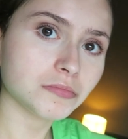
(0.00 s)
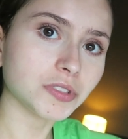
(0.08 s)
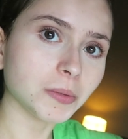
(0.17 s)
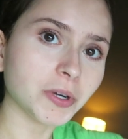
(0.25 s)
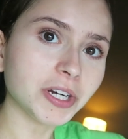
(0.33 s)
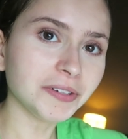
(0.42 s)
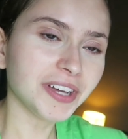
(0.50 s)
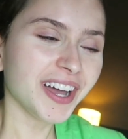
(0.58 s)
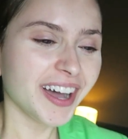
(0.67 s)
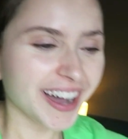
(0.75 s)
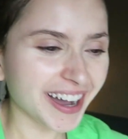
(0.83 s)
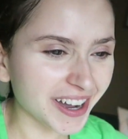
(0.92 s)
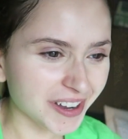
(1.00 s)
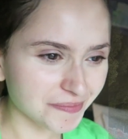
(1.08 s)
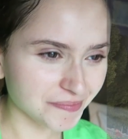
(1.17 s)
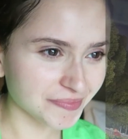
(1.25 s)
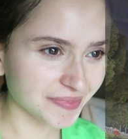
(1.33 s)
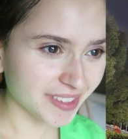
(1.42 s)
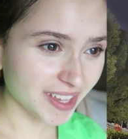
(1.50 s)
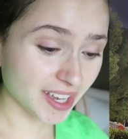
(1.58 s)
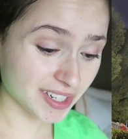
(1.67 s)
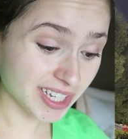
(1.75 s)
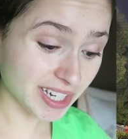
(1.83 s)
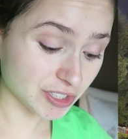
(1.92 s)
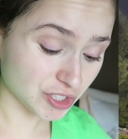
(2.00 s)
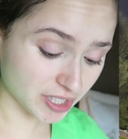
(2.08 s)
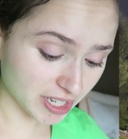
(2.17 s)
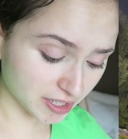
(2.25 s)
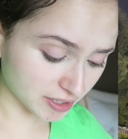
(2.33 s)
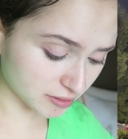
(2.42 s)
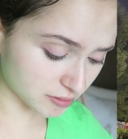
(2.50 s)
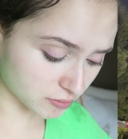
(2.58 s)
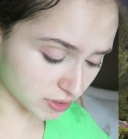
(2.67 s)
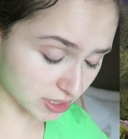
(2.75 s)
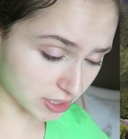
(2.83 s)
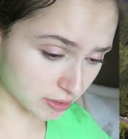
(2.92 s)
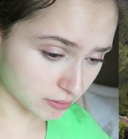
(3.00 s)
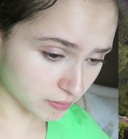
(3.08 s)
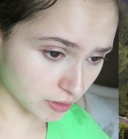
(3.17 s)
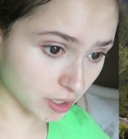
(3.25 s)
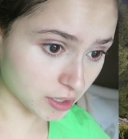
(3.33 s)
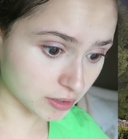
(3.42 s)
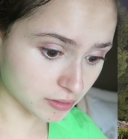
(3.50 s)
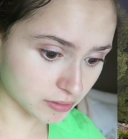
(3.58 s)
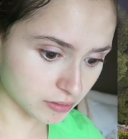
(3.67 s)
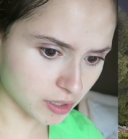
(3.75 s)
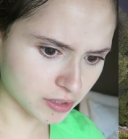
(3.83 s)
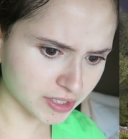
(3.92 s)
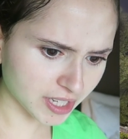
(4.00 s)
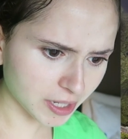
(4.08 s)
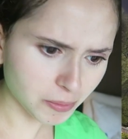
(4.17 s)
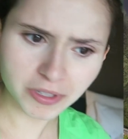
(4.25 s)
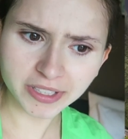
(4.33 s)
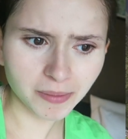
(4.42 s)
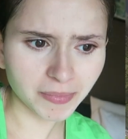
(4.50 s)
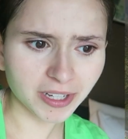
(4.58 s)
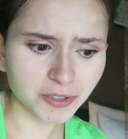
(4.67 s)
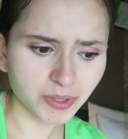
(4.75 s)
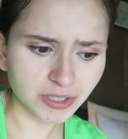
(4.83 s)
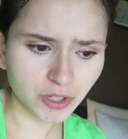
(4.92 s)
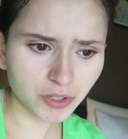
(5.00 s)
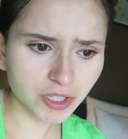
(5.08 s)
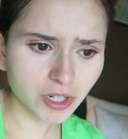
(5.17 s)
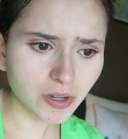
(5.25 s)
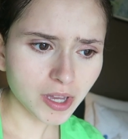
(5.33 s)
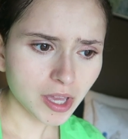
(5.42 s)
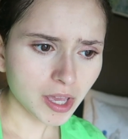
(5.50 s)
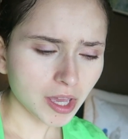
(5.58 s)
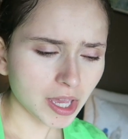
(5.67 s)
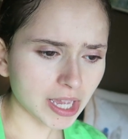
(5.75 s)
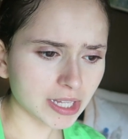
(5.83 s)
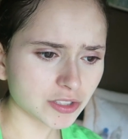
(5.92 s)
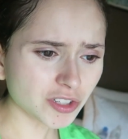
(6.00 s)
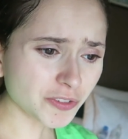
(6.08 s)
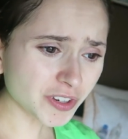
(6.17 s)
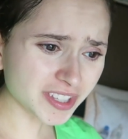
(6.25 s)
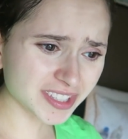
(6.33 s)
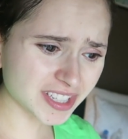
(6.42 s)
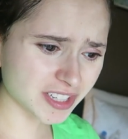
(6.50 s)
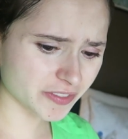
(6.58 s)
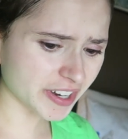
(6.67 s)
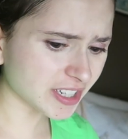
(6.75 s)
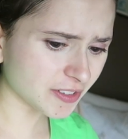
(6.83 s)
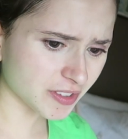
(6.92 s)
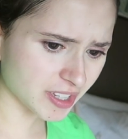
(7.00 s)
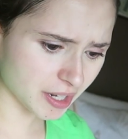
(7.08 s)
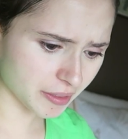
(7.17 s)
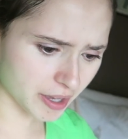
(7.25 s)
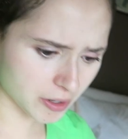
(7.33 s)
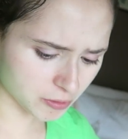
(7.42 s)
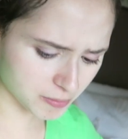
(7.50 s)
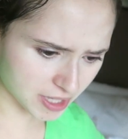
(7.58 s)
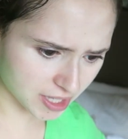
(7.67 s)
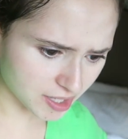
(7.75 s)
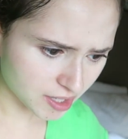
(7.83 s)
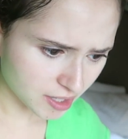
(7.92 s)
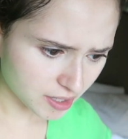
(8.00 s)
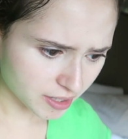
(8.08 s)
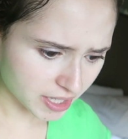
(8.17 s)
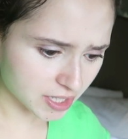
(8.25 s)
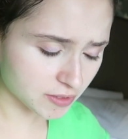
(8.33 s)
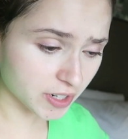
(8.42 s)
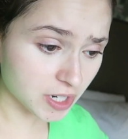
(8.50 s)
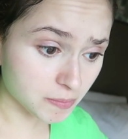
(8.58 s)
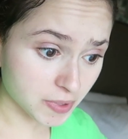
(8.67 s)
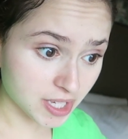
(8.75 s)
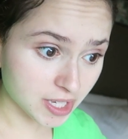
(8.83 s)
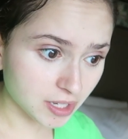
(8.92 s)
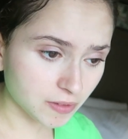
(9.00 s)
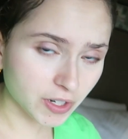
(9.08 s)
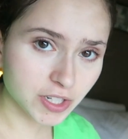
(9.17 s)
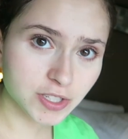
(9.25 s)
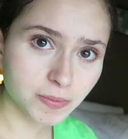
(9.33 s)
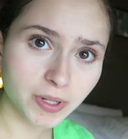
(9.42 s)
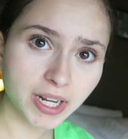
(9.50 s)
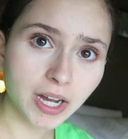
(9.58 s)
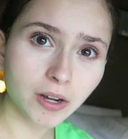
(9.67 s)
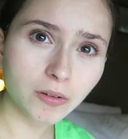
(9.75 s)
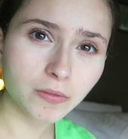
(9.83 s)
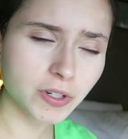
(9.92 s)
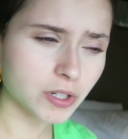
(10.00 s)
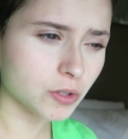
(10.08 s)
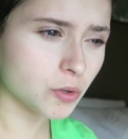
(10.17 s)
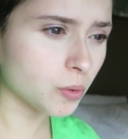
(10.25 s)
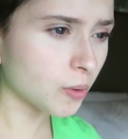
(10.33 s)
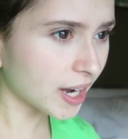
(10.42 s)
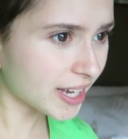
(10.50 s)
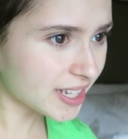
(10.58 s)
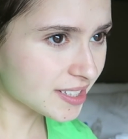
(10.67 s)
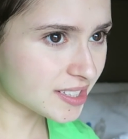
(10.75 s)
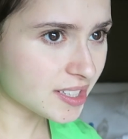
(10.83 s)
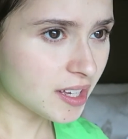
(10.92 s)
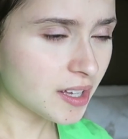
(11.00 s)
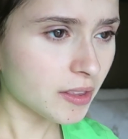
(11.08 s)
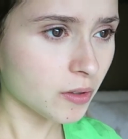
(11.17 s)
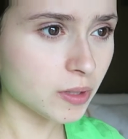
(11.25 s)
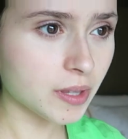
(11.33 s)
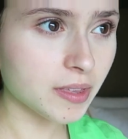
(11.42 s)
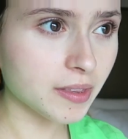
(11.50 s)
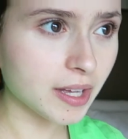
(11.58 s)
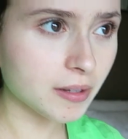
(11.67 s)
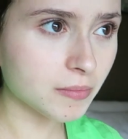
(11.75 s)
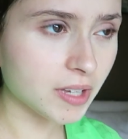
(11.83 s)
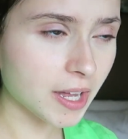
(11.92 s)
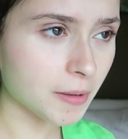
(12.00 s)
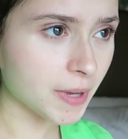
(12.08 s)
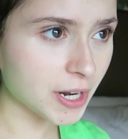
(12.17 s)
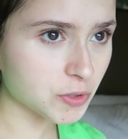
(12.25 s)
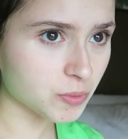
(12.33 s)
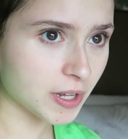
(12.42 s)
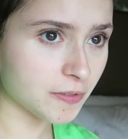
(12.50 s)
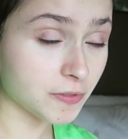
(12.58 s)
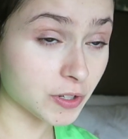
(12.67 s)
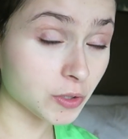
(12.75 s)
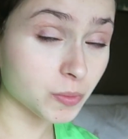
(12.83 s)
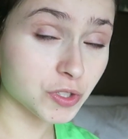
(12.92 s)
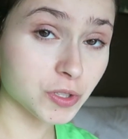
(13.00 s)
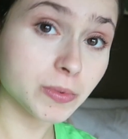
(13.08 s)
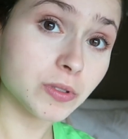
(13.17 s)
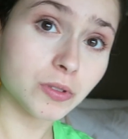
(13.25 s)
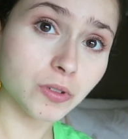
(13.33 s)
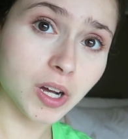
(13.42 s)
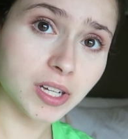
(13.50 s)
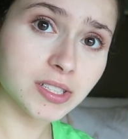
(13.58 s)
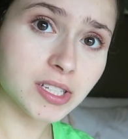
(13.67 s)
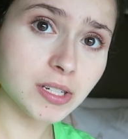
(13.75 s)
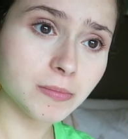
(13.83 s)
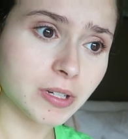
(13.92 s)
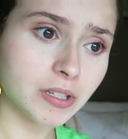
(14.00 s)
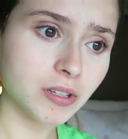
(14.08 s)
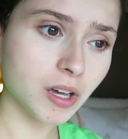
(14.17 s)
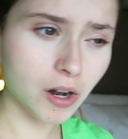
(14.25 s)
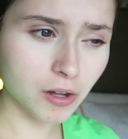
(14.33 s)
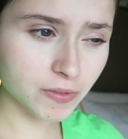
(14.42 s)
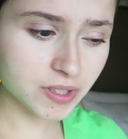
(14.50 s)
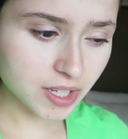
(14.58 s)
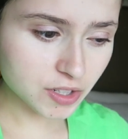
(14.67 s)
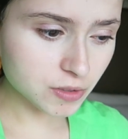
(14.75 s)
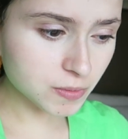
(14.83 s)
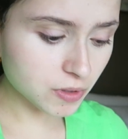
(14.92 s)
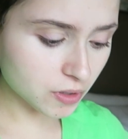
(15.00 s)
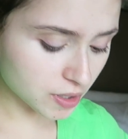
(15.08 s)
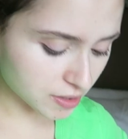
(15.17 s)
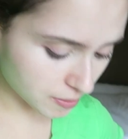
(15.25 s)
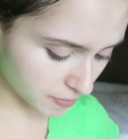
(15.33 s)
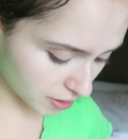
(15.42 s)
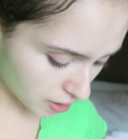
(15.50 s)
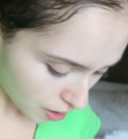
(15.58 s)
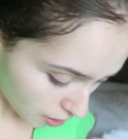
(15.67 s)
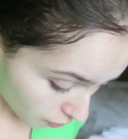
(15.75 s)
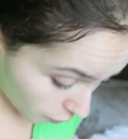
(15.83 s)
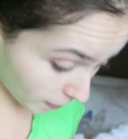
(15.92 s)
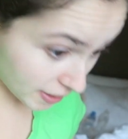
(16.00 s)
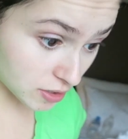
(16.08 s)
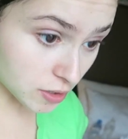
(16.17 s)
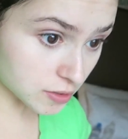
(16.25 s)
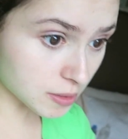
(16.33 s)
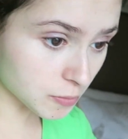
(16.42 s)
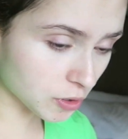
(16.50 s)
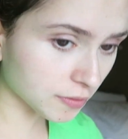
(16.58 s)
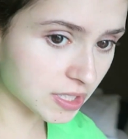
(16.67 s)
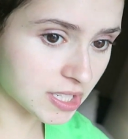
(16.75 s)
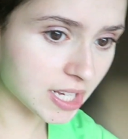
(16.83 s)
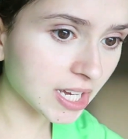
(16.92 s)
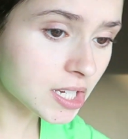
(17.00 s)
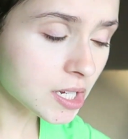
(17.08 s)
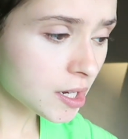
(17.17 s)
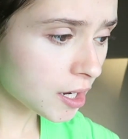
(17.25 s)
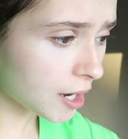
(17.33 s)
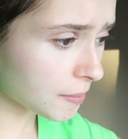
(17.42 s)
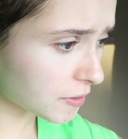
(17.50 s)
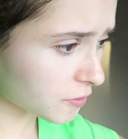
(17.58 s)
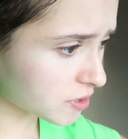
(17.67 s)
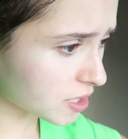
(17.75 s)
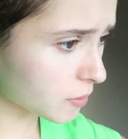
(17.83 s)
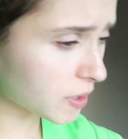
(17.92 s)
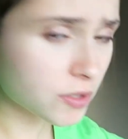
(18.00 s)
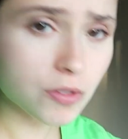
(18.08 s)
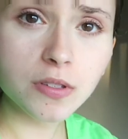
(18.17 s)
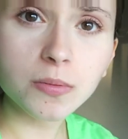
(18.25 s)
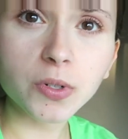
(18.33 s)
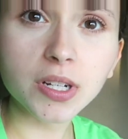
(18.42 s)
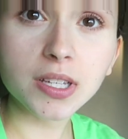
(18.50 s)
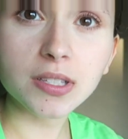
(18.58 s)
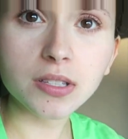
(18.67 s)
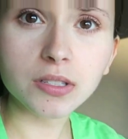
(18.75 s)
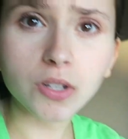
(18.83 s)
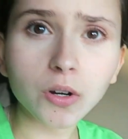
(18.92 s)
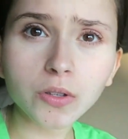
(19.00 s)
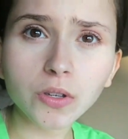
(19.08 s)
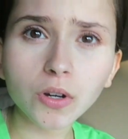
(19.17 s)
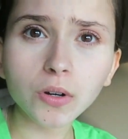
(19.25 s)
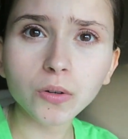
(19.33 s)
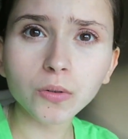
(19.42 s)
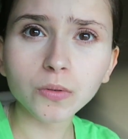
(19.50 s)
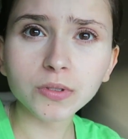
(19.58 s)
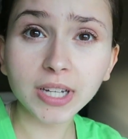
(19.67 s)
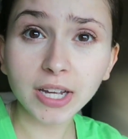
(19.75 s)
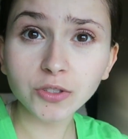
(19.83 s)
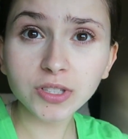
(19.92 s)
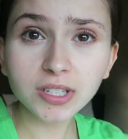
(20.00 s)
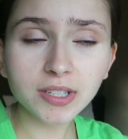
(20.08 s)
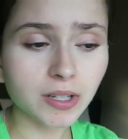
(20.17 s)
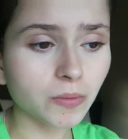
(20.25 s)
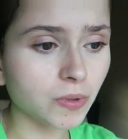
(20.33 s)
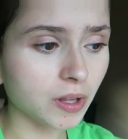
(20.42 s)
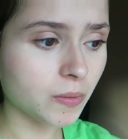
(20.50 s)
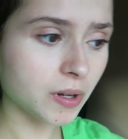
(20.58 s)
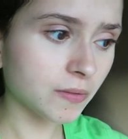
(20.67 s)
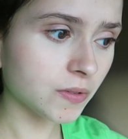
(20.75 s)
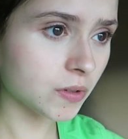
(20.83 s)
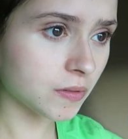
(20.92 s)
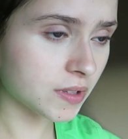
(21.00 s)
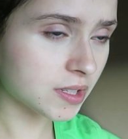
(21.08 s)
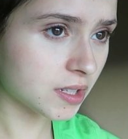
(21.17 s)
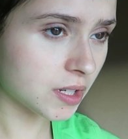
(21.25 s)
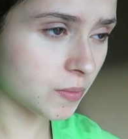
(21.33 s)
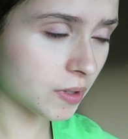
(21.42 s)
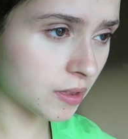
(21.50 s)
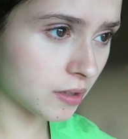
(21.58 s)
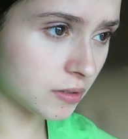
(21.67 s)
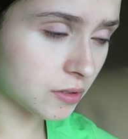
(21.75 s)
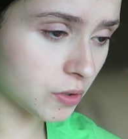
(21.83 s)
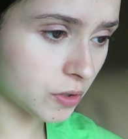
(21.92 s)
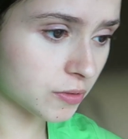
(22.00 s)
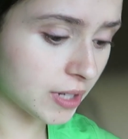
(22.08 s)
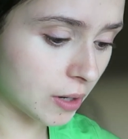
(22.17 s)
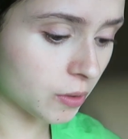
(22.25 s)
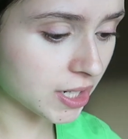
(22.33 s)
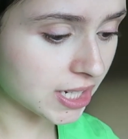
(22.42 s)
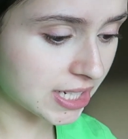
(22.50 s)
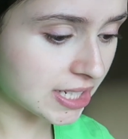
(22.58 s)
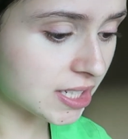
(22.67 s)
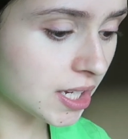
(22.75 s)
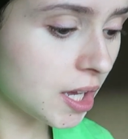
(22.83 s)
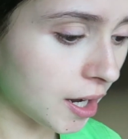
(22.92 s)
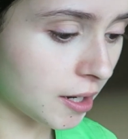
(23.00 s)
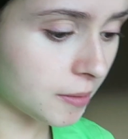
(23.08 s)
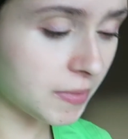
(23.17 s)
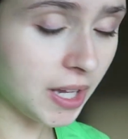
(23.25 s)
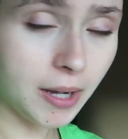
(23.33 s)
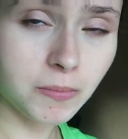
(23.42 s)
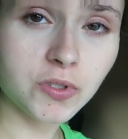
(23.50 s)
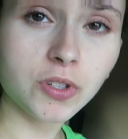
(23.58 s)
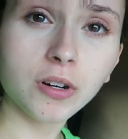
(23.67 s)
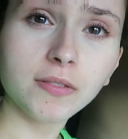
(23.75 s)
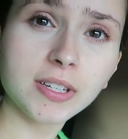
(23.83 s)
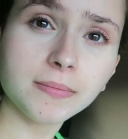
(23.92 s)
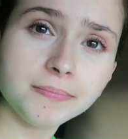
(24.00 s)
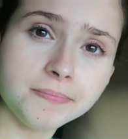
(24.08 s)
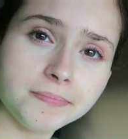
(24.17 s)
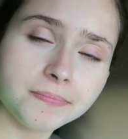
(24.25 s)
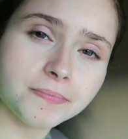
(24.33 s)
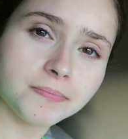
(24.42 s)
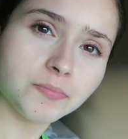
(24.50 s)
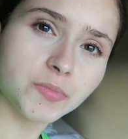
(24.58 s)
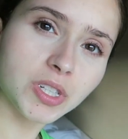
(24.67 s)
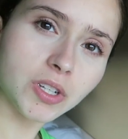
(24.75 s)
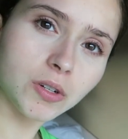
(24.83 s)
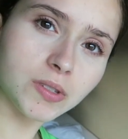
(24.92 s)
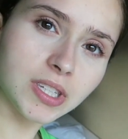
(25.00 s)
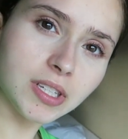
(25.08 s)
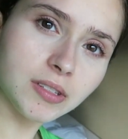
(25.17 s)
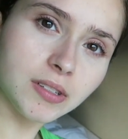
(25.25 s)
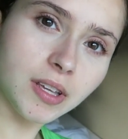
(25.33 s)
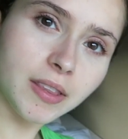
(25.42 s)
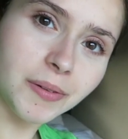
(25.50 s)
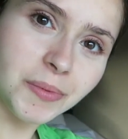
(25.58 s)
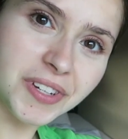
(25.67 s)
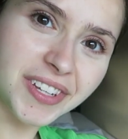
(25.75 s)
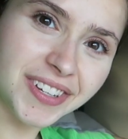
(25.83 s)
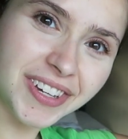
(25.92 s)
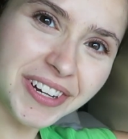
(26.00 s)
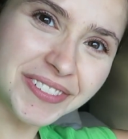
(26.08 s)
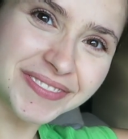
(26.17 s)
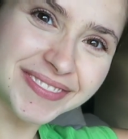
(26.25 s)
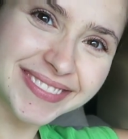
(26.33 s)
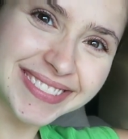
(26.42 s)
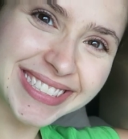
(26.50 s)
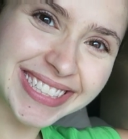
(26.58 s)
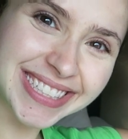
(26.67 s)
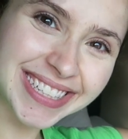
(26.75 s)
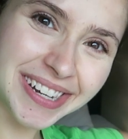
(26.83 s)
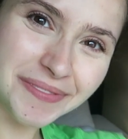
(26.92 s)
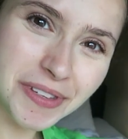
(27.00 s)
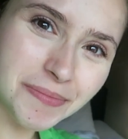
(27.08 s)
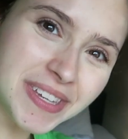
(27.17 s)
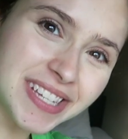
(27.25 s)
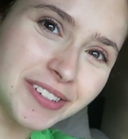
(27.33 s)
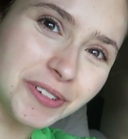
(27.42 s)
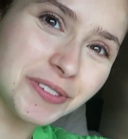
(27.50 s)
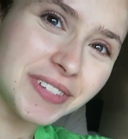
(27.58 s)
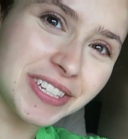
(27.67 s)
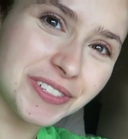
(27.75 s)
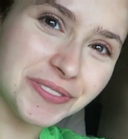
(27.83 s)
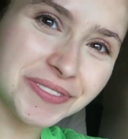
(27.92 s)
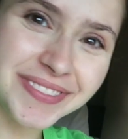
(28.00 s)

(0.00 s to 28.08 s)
somewhere. And yeah, I just had a really long day, walked 8 miles around Tokyo, and so far the city is very different than I thought it would be. Like, it's very big, very spread out, very quiet. The only thing that kind of matched what I figured was Shibuya Crossing, but not all of it's like Shibuya Crossing, but we're about to go see more of it today. The first thing I want to do this morning is the Tokyo Skytree, because I really want a view of the city with the Tokyo Tower in it. Yeah, I'm starving. We're gonna go eat, and then we're gonna go. Come with me, Tokyo Day 2.